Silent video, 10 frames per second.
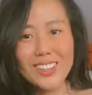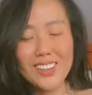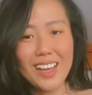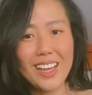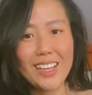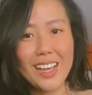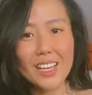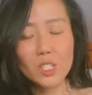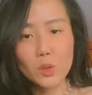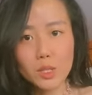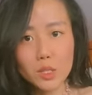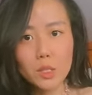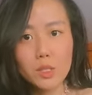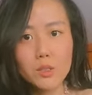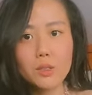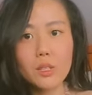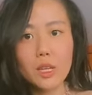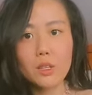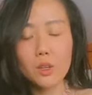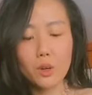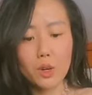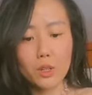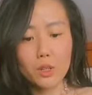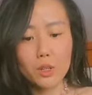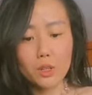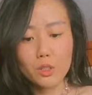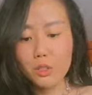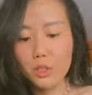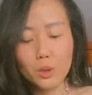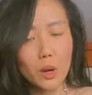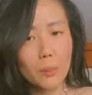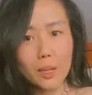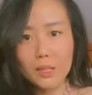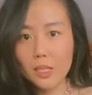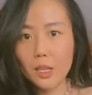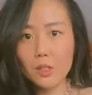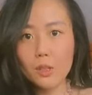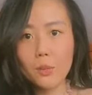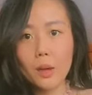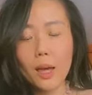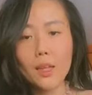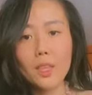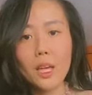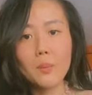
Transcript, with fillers: Okay? I trust you that you're going to do amazing on your path,